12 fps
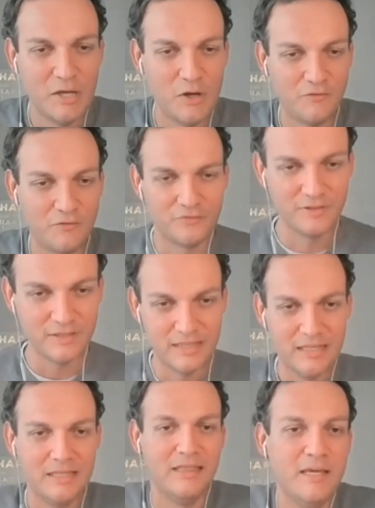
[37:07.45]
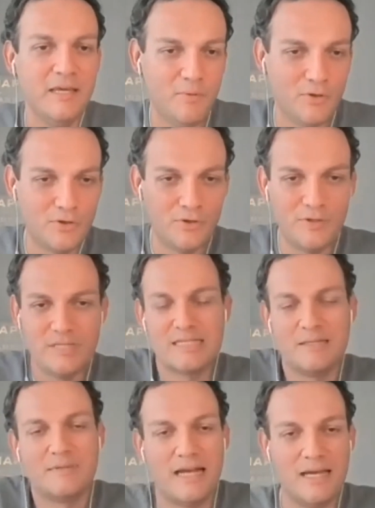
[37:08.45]
of labor and
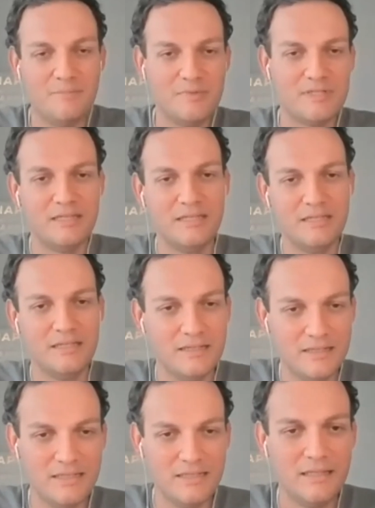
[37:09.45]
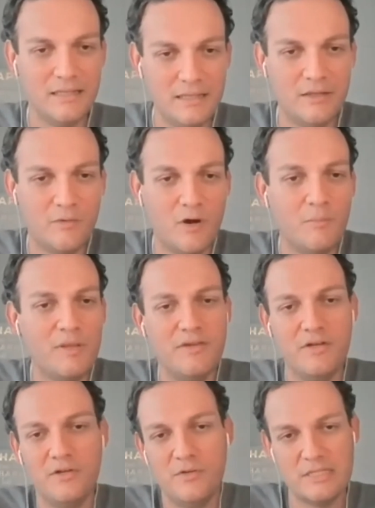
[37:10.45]
sometimes in the raw
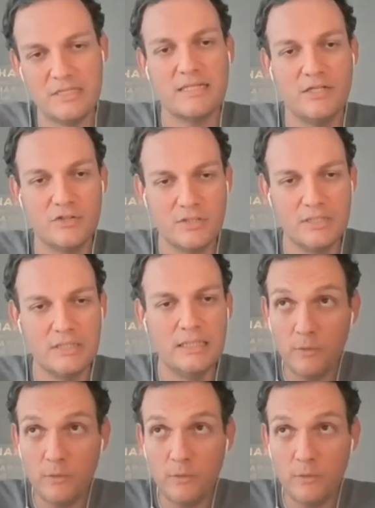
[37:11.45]
materials, etc.